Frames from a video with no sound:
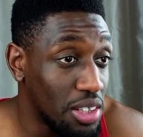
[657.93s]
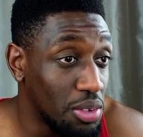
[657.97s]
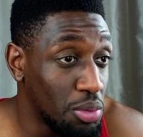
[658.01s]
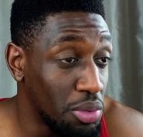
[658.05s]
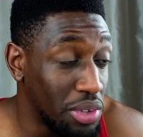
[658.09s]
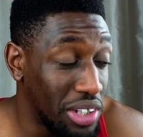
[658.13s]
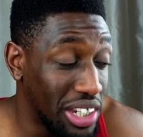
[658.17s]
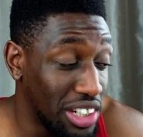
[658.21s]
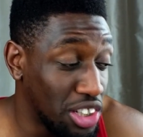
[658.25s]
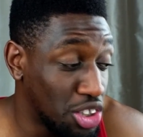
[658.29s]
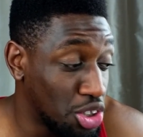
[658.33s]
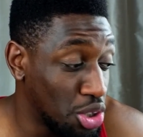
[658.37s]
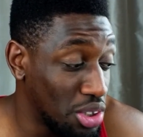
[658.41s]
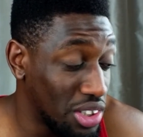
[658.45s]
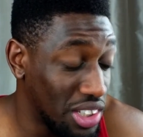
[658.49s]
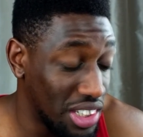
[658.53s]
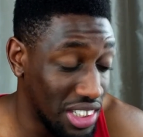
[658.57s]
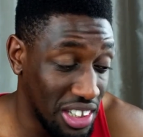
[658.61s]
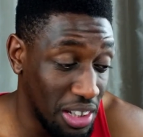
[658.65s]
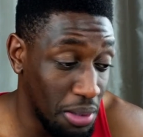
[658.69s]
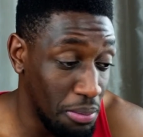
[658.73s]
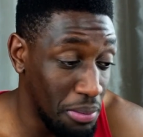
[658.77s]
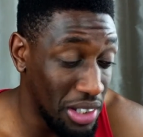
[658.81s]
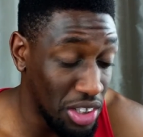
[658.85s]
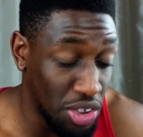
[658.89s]
We can choose to
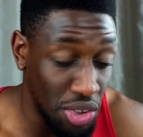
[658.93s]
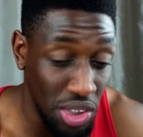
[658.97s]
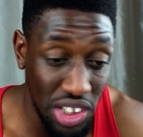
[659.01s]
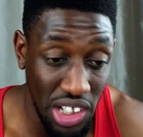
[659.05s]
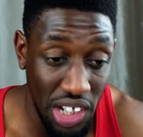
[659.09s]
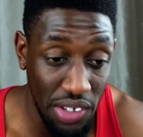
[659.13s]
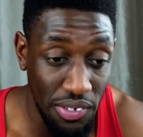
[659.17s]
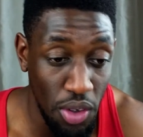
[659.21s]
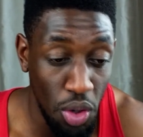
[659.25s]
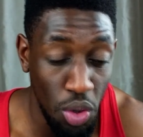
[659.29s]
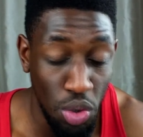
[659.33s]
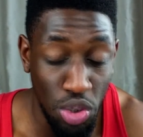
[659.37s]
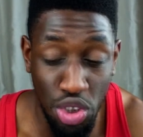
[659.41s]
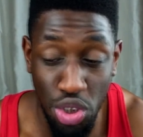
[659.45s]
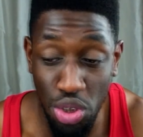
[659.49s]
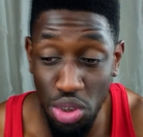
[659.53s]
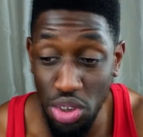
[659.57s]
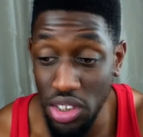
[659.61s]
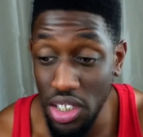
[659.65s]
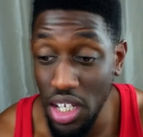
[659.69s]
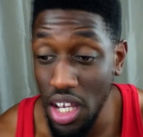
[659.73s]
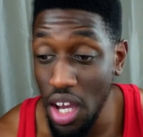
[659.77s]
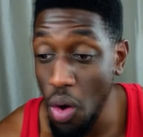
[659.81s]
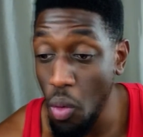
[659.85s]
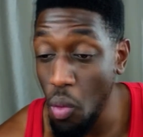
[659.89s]
submit to each other, or
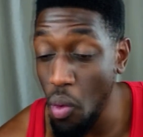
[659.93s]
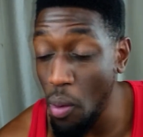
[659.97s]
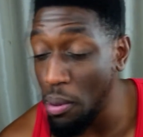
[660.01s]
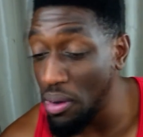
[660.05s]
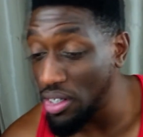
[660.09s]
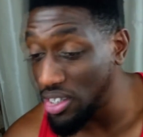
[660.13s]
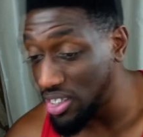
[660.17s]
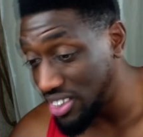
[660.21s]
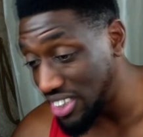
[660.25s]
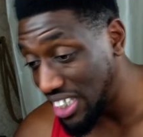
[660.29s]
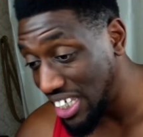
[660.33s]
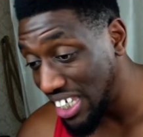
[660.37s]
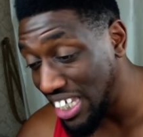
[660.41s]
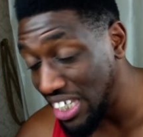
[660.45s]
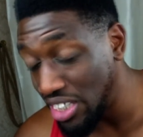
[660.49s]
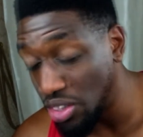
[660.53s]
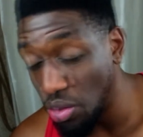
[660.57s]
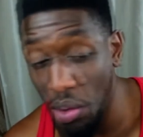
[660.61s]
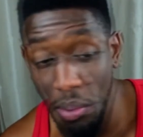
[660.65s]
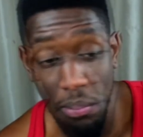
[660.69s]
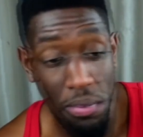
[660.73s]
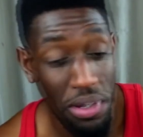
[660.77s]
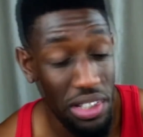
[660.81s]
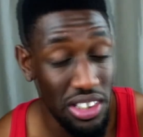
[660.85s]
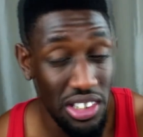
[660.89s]
choose one person to lead, or
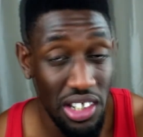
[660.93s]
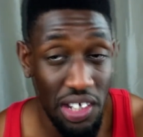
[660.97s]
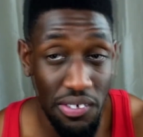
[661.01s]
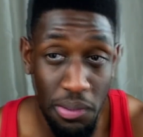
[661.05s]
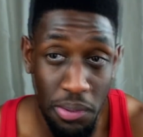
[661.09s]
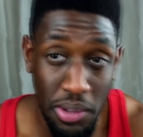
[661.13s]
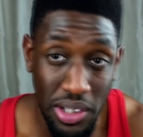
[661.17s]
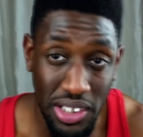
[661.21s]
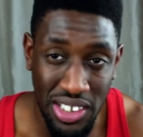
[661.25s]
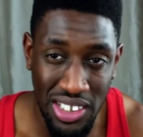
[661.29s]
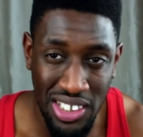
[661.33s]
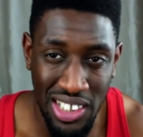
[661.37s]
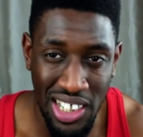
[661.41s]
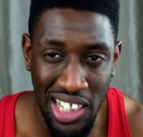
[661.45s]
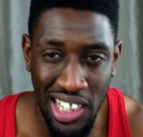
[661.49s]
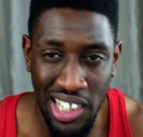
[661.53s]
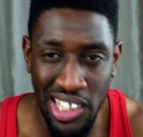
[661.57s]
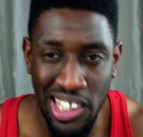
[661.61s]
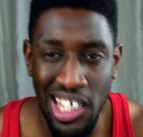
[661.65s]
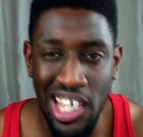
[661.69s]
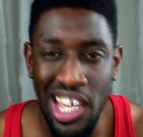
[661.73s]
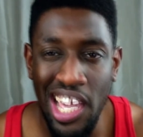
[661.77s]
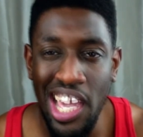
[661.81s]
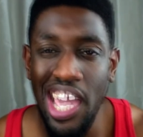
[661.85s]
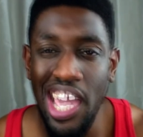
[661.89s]
one person, another person to
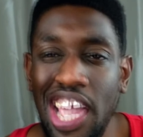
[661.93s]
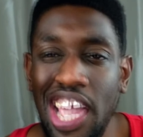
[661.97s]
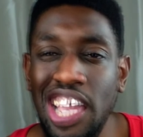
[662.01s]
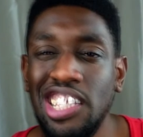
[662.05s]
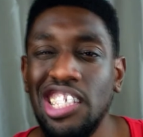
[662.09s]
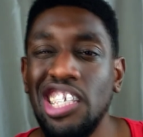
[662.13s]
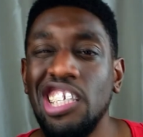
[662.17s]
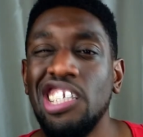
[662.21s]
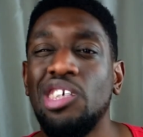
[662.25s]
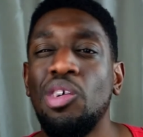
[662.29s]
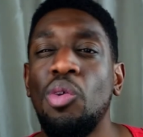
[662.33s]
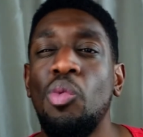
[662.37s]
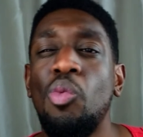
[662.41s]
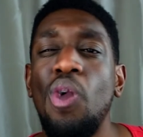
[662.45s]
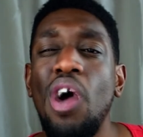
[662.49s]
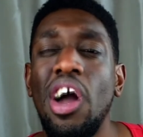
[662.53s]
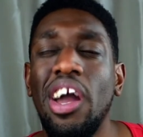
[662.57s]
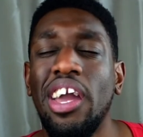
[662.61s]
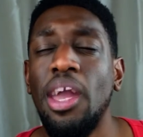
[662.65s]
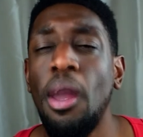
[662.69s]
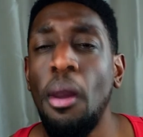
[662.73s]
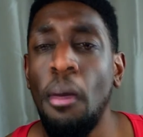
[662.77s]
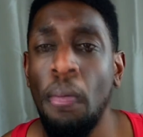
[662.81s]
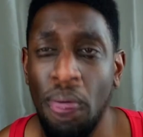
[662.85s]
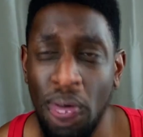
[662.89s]
lead. It is a
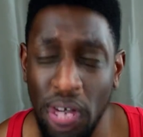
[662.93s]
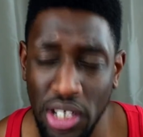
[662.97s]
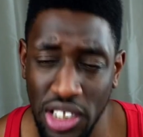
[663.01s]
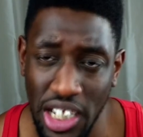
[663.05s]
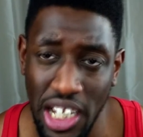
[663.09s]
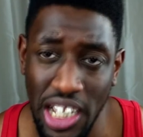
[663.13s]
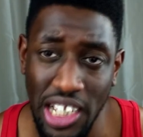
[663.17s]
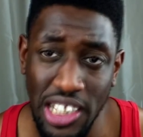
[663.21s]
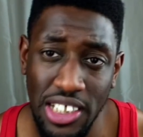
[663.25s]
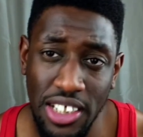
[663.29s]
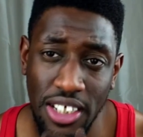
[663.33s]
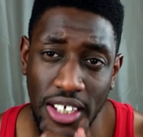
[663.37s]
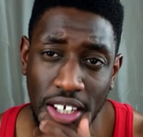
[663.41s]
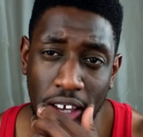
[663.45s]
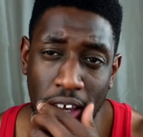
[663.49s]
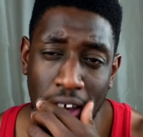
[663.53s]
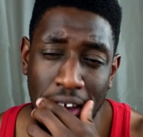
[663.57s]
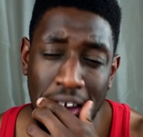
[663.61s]
working project.